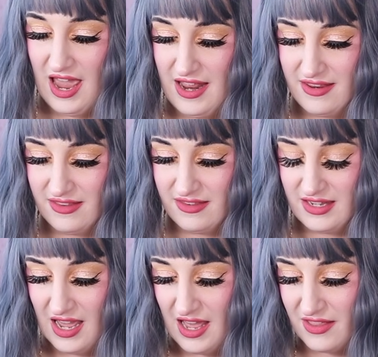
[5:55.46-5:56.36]
And
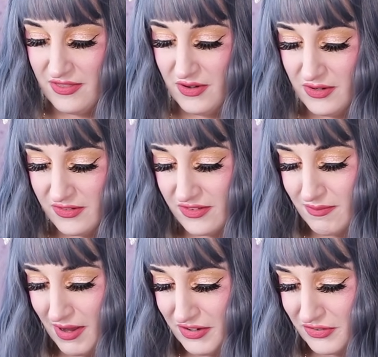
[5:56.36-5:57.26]
yeah, there's
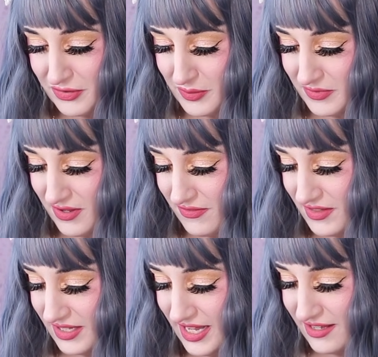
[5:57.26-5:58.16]
mushrooms on
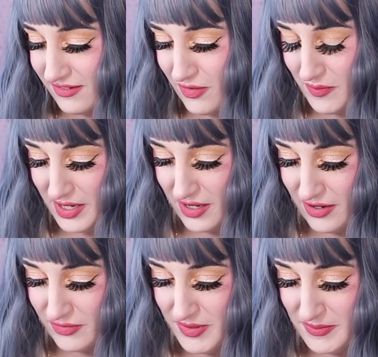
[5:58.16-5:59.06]
the lace. Oh my
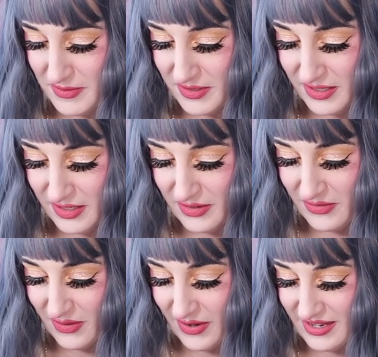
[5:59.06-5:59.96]
gosh, people are gonna
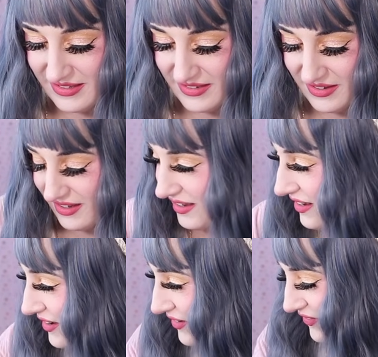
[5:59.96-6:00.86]
go crazy
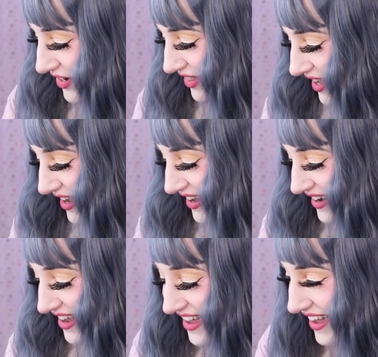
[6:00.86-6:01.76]
for that.